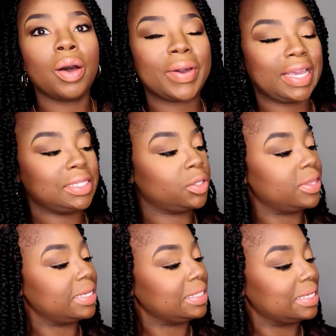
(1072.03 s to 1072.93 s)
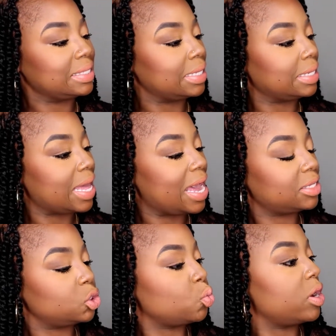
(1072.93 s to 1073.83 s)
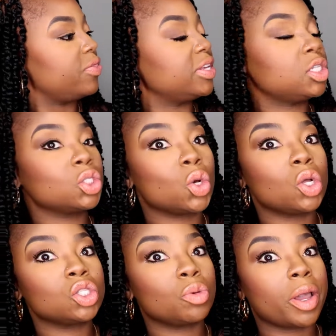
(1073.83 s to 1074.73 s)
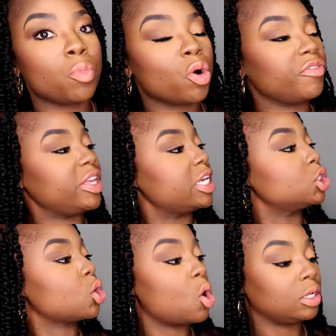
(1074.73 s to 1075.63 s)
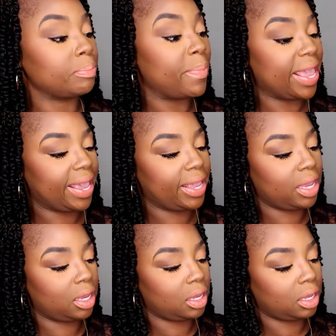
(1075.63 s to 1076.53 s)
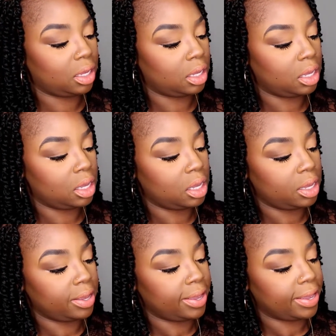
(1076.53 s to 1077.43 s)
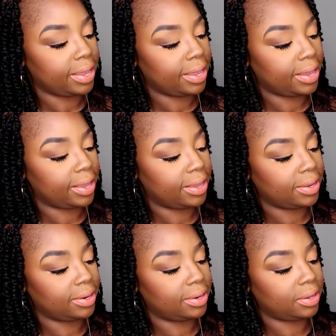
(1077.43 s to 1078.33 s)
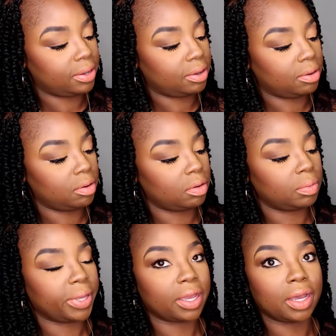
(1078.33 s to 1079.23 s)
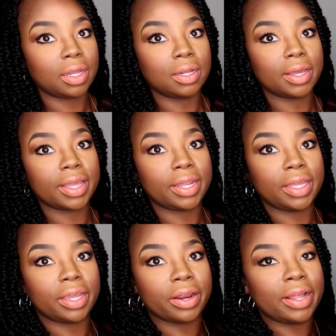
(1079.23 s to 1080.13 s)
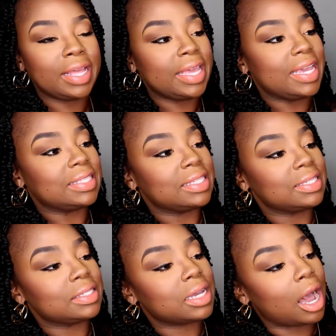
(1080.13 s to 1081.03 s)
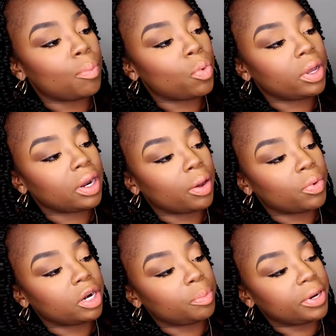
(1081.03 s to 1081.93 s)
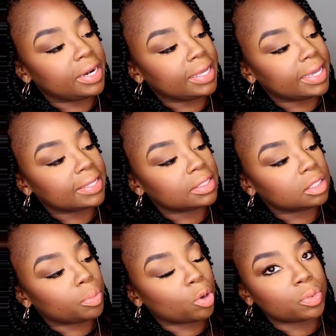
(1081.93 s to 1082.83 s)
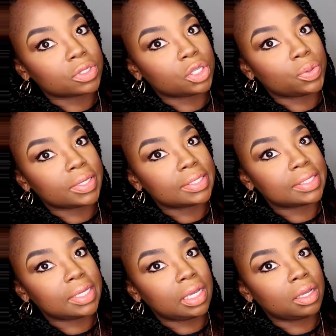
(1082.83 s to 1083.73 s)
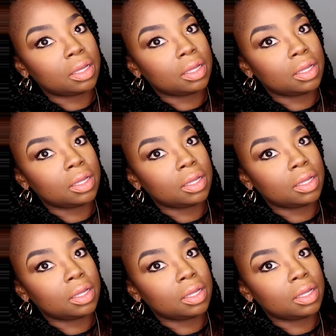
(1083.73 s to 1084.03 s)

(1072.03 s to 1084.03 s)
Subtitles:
Okay, so this is the last one. This is also by Morphe. It's called Bay. And oh my God, look at it here. It's this top one. I wanted to put it against the purple so you can see.